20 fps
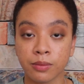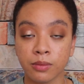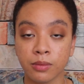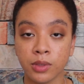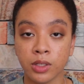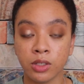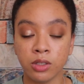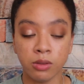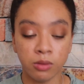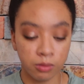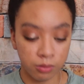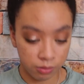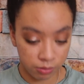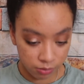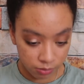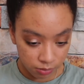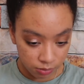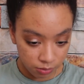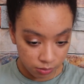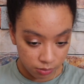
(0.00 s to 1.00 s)
Did you
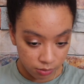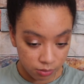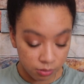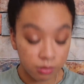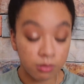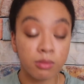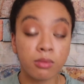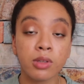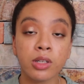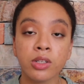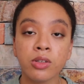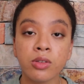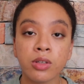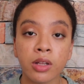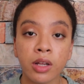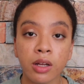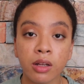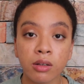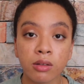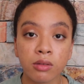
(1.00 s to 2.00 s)
see
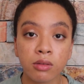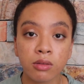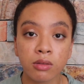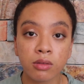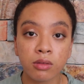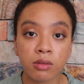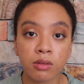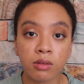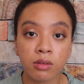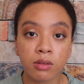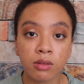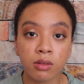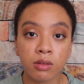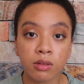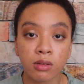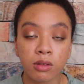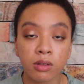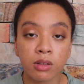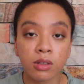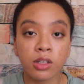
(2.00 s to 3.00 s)
that?
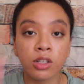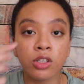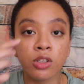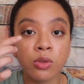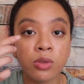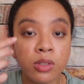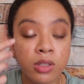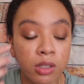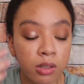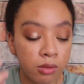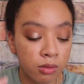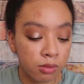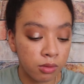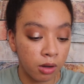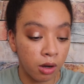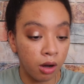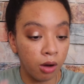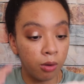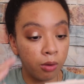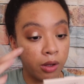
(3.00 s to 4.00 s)
Did you see?
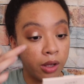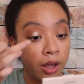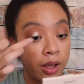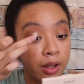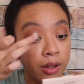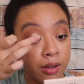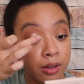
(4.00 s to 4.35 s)
Oh, okay.